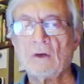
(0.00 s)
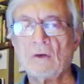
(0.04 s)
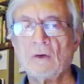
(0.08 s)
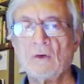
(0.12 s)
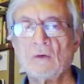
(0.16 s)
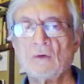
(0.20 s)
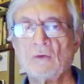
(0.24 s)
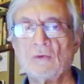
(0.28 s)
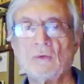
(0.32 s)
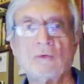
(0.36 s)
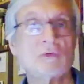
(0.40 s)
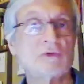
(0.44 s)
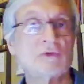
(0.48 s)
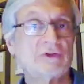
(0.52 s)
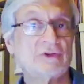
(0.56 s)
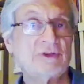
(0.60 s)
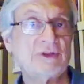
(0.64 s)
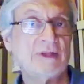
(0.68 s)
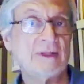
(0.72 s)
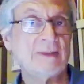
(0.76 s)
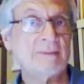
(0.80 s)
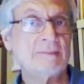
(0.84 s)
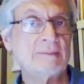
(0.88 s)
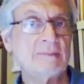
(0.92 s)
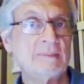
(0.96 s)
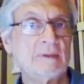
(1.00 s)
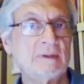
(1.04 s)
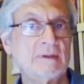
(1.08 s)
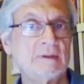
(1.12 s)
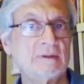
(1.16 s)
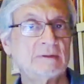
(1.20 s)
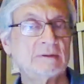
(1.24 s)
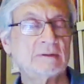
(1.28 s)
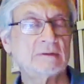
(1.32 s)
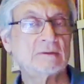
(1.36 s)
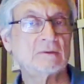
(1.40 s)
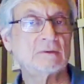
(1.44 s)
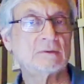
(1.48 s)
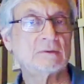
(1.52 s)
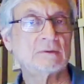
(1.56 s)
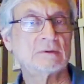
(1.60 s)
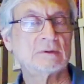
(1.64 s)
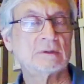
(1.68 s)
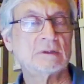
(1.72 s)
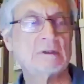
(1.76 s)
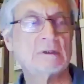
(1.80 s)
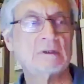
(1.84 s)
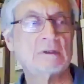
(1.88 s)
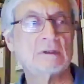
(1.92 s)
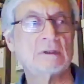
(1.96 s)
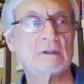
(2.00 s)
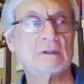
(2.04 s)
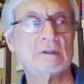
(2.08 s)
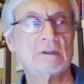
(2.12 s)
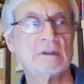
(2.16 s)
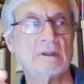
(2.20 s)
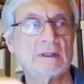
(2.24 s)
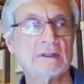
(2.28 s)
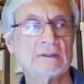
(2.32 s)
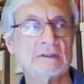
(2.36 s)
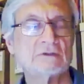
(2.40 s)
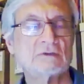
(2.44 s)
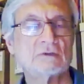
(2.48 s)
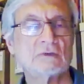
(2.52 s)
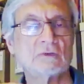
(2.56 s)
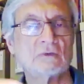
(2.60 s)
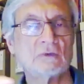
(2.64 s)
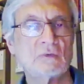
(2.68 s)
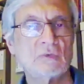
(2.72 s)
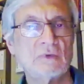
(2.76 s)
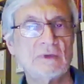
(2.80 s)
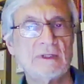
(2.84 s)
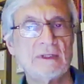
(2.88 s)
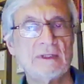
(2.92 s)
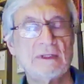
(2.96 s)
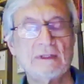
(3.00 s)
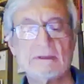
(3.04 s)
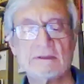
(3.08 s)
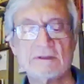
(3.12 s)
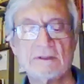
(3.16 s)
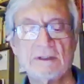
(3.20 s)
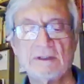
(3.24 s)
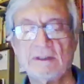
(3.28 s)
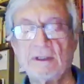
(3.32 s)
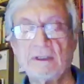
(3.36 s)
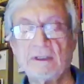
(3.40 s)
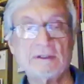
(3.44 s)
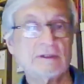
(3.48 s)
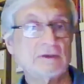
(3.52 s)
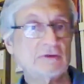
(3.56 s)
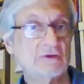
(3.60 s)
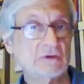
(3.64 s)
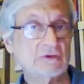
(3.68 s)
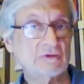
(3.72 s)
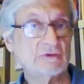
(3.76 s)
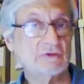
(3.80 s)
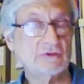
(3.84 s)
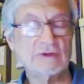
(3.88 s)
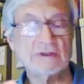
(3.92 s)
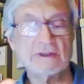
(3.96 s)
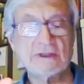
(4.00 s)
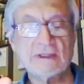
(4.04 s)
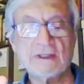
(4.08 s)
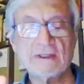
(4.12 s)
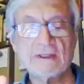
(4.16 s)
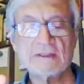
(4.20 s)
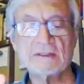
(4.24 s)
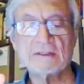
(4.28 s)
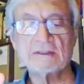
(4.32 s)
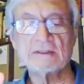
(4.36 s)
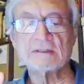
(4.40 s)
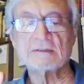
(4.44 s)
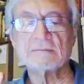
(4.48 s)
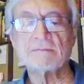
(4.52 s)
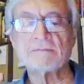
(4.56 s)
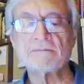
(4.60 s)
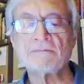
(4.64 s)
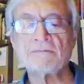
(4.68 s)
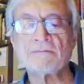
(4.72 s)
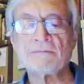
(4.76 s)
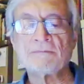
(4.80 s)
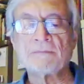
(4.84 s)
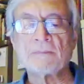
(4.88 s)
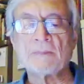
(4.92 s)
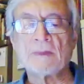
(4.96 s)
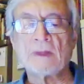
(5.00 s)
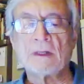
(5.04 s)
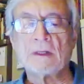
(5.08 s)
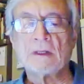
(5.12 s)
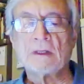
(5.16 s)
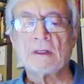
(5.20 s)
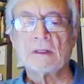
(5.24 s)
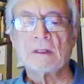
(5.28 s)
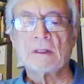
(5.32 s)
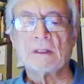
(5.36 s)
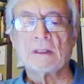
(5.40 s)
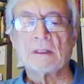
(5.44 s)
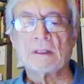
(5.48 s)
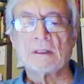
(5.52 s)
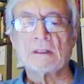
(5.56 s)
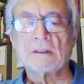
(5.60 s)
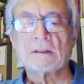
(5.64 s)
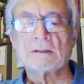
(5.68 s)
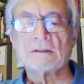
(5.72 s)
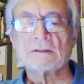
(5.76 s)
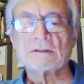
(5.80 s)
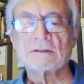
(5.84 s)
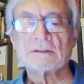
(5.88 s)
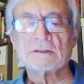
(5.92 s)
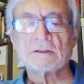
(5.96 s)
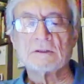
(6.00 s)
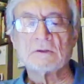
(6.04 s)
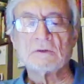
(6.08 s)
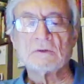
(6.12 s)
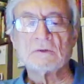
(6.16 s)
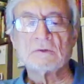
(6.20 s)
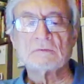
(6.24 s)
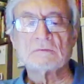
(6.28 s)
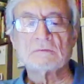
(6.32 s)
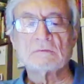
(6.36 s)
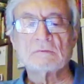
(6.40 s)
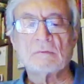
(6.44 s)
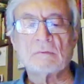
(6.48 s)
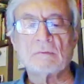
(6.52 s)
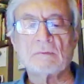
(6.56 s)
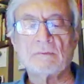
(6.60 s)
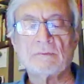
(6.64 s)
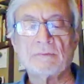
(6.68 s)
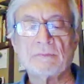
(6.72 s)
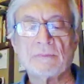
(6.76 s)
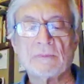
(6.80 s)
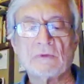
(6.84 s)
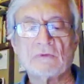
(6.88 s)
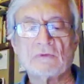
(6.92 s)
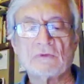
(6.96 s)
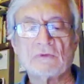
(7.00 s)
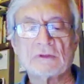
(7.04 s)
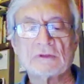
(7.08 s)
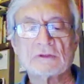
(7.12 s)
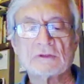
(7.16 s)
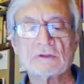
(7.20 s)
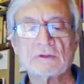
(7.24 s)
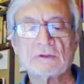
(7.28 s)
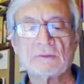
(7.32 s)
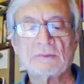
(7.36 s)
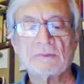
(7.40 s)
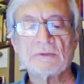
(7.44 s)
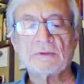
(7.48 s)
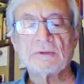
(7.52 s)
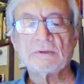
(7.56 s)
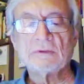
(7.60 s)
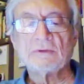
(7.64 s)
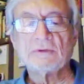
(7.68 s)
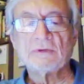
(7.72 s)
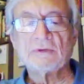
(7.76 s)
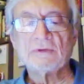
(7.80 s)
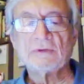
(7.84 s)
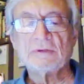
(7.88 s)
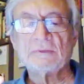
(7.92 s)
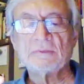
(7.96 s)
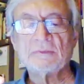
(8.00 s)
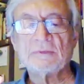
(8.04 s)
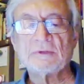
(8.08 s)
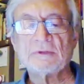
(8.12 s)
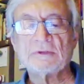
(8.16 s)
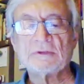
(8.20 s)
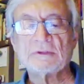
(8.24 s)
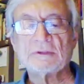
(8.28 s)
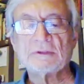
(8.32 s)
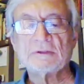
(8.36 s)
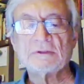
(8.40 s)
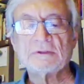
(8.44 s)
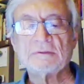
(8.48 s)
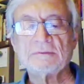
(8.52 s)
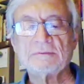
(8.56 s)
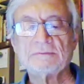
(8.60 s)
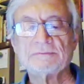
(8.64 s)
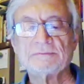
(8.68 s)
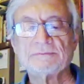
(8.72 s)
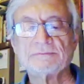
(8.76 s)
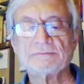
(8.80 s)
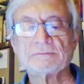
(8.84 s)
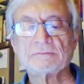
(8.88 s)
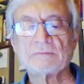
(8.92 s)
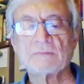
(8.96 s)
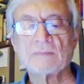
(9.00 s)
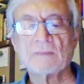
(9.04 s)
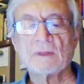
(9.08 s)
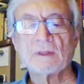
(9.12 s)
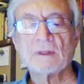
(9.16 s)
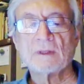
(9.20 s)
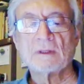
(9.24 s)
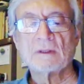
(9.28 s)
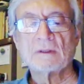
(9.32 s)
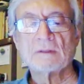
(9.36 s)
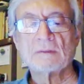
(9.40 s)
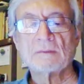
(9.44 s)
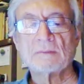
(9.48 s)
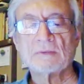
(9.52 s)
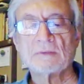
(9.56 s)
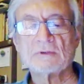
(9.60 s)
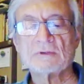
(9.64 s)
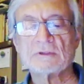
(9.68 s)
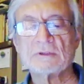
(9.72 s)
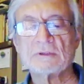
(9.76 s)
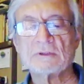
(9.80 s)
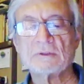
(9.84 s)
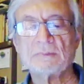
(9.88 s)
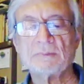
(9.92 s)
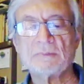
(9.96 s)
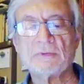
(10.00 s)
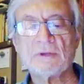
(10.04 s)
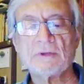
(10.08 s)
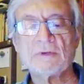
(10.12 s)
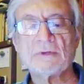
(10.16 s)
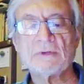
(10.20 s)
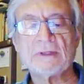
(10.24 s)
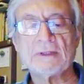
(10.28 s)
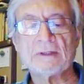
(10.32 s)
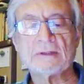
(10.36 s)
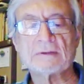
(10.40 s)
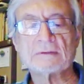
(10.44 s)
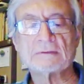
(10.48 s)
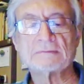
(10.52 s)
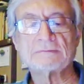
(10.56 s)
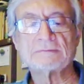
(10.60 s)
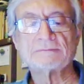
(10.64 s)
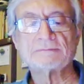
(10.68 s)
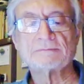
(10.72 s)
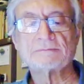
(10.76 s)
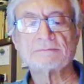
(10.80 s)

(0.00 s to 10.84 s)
or them, us or we in the different cases. So, for example, third person, personal pronoun.